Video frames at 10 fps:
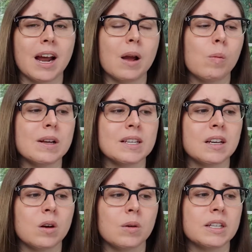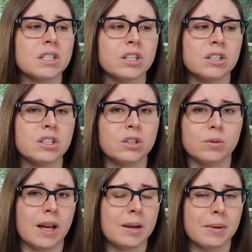I wasn't going to
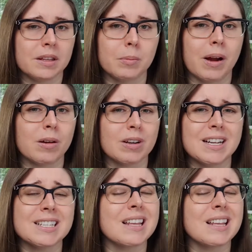do any monthly priorities.